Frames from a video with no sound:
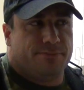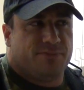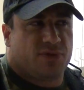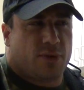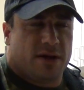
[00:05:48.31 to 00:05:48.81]

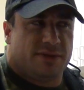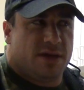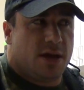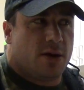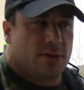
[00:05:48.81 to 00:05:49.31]
throughout the
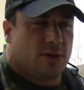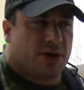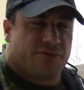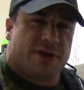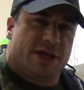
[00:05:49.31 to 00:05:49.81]
year
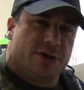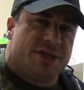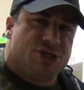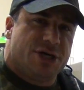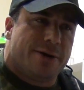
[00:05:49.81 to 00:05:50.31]
looking really good
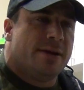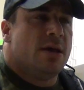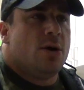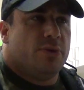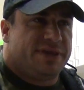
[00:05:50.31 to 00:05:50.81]
this year
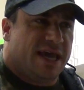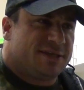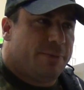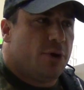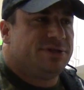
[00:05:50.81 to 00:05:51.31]
with
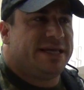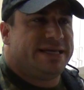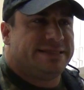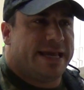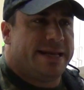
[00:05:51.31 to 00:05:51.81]
guest
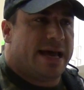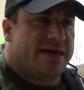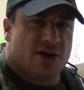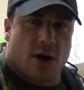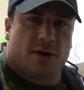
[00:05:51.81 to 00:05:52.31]
posings and
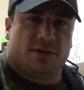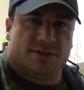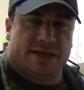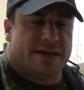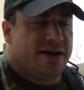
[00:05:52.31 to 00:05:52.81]
the
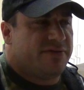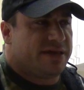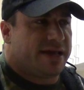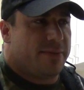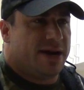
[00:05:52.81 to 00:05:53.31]
Arnold and
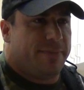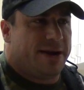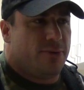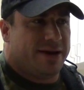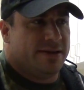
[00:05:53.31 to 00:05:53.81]
everything coming up.
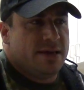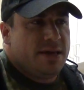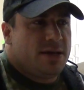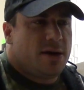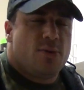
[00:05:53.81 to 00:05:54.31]
I don't want
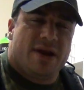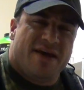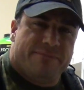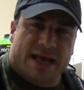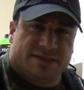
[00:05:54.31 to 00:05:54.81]
to, I don't want
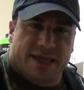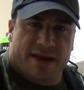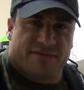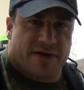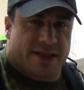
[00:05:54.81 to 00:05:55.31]
to have bad
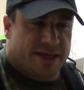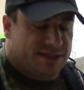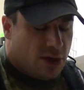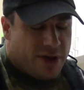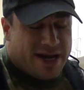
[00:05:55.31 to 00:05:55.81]
skin, frankly.
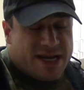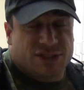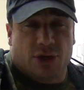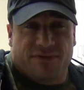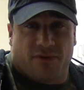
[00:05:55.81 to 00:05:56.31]
So, and it
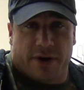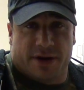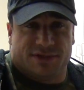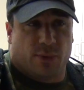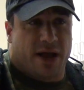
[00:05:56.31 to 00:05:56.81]
is good for
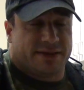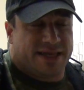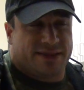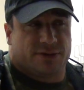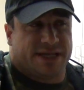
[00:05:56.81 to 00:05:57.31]
you as well
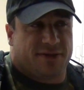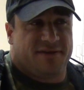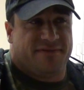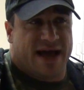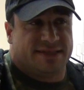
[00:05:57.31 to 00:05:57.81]
to get those healthy
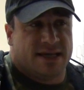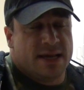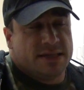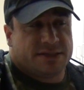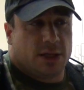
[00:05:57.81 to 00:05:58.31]
fats.
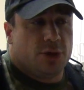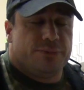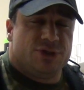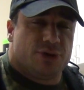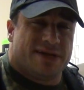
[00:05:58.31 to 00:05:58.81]
It's going to
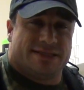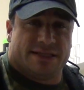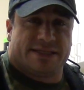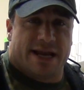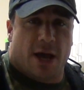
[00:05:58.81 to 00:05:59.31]
lube the joints and
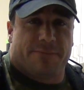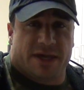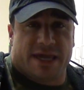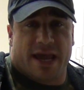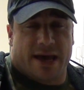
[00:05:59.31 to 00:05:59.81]
it's going to help you,
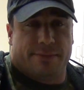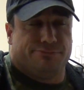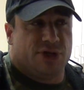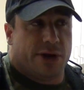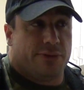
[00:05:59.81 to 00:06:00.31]

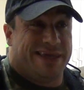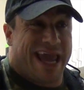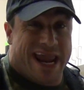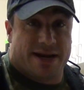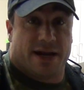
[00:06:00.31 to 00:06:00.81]

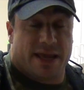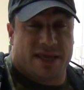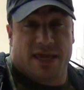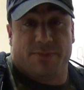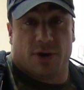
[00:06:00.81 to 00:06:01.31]
gain
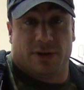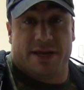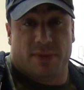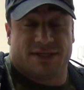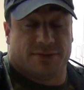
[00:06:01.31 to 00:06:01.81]
and keep your
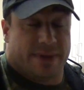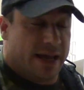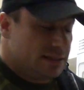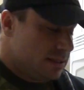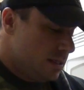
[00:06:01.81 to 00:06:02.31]
lean muscle mass.